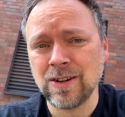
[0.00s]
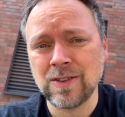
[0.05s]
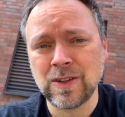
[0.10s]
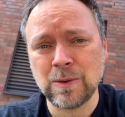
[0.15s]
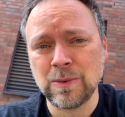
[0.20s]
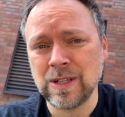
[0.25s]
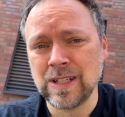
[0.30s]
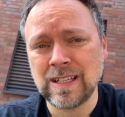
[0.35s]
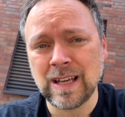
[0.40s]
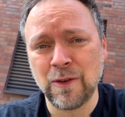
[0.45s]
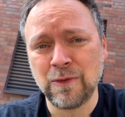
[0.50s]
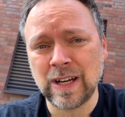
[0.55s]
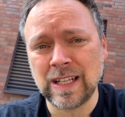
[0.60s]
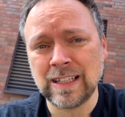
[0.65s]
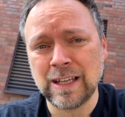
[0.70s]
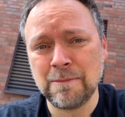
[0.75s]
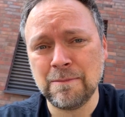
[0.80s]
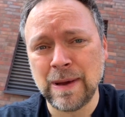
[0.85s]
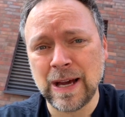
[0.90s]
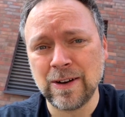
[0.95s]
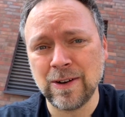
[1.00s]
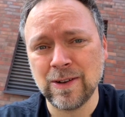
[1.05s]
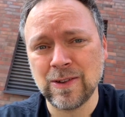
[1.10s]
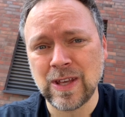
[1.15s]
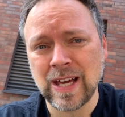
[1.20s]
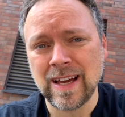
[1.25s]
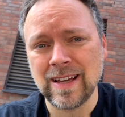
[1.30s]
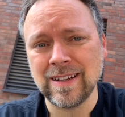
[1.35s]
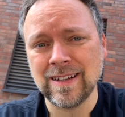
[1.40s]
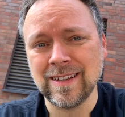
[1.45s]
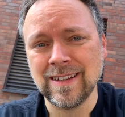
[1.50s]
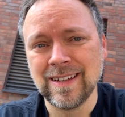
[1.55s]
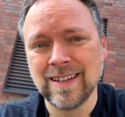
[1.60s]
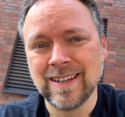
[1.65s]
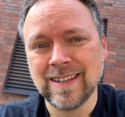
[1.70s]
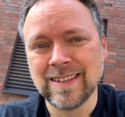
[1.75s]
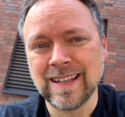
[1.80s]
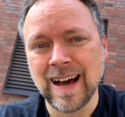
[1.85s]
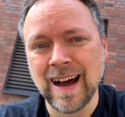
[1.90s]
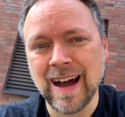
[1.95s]
that'll be definitely better than
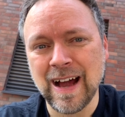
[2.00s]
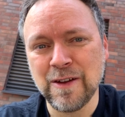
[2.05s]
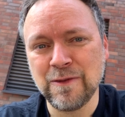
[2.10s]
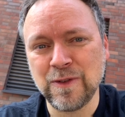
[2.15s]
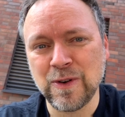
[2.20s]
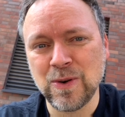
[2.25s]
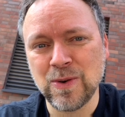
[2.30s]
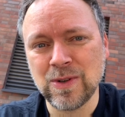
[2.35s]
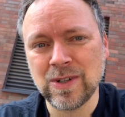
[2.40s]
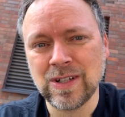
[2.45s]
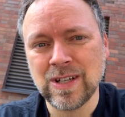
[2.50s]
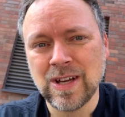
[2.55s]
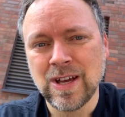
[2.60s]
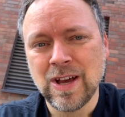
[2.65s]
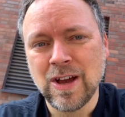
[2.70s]
the iPhone.